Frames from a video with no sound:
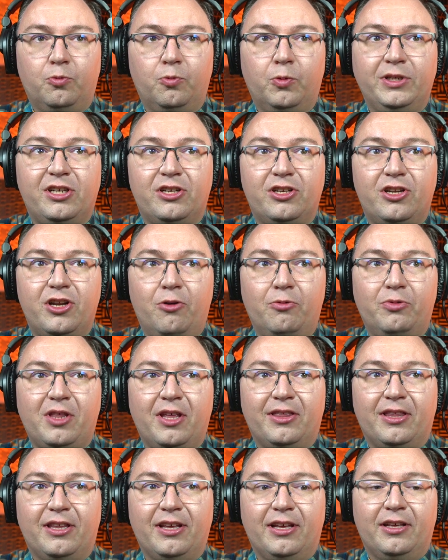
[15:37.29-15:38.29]
we should note
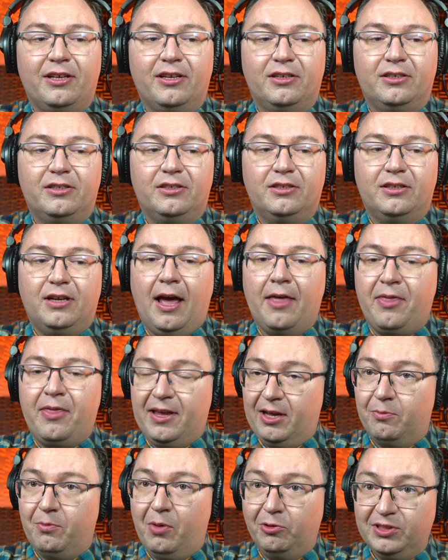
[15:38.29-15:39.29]
that the I
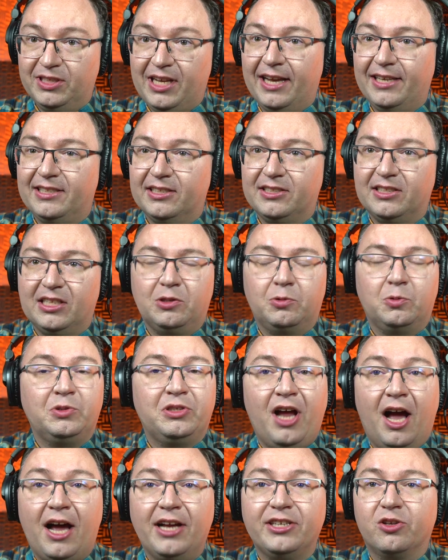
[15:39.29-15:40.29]
think in most cases this
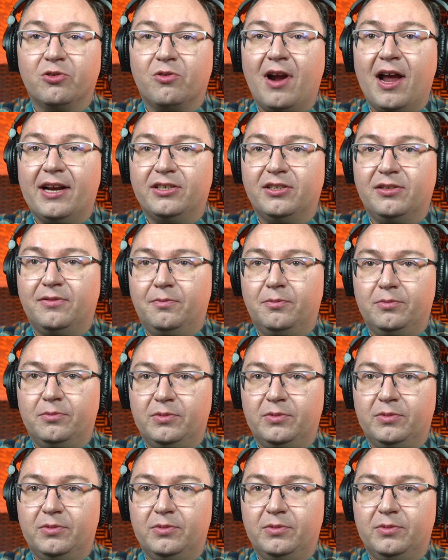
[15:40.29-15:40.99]
was not direct